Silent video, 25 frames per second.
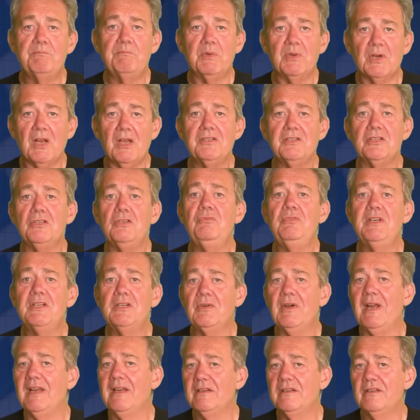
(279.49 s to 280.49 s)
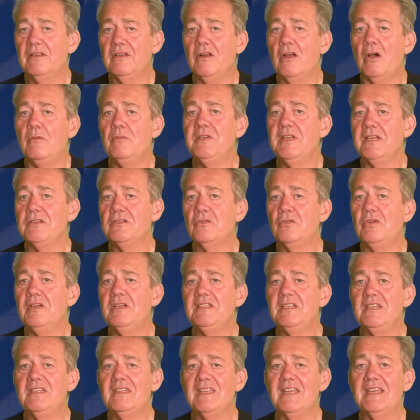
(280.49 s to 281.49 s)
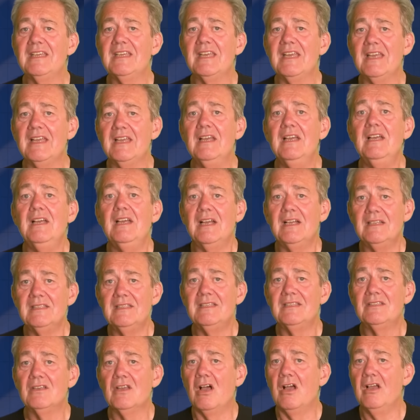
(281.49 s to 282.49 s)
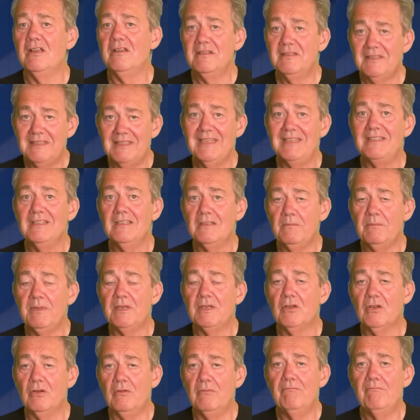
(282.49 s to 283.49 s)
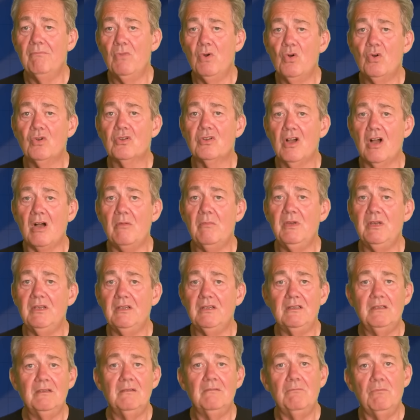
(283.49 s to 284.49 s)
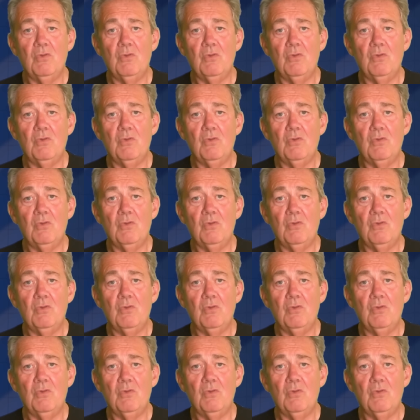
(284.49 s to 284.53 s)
but I do regret that object-oriented thinking and design didn't become more common,